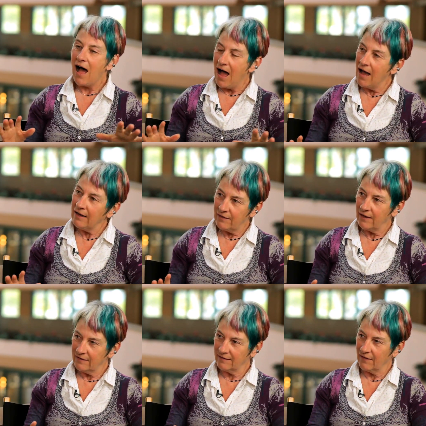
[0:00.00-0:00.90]
I
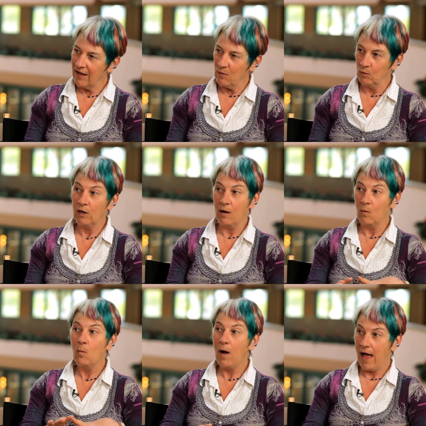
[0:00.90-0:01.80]
think that will
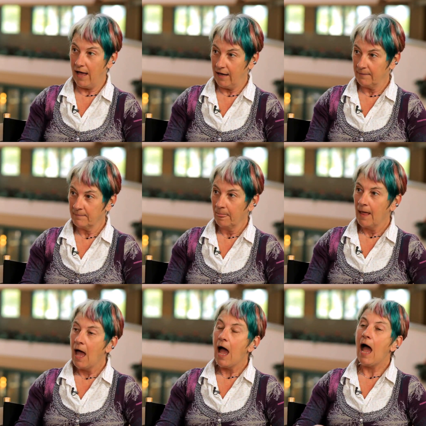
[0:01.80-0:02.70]
go away,
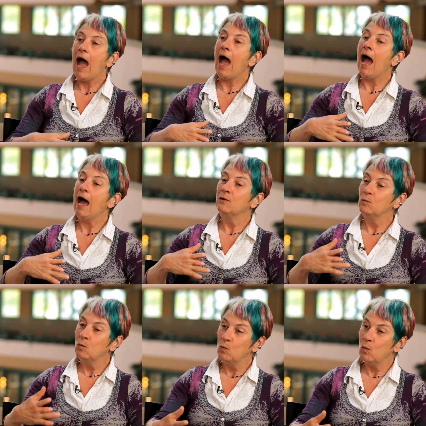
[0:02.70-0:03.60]

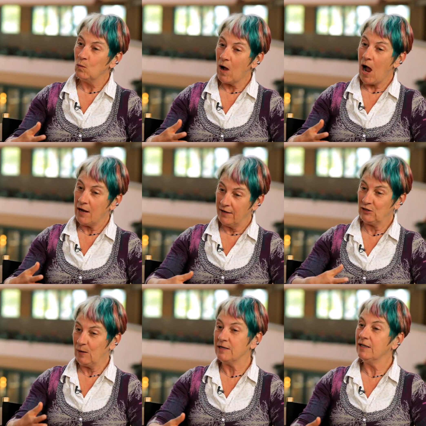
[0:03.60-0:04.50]
and in
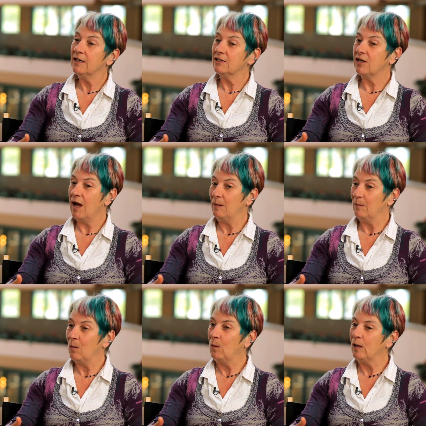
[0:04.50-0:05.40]
20 years'
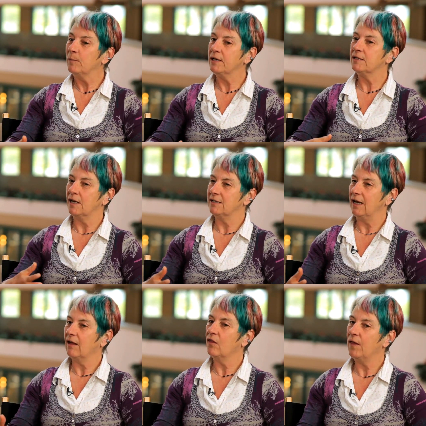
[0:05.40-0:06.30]
time, we'll be
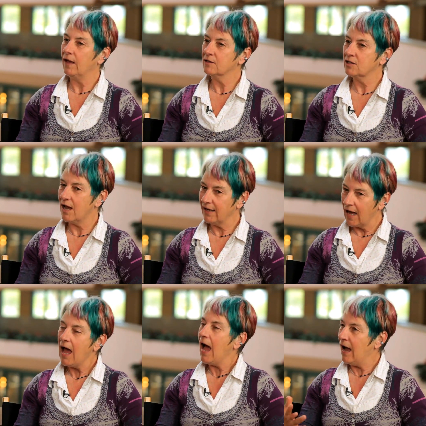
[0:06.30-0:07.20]
studying things like
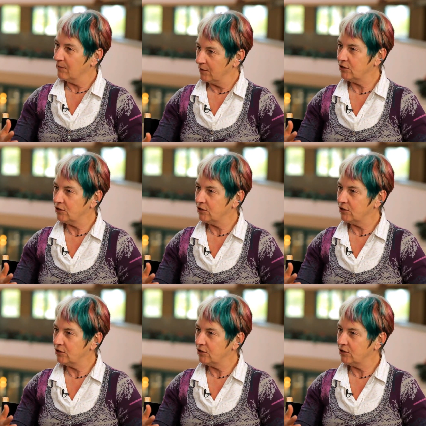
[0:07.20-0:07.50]
how the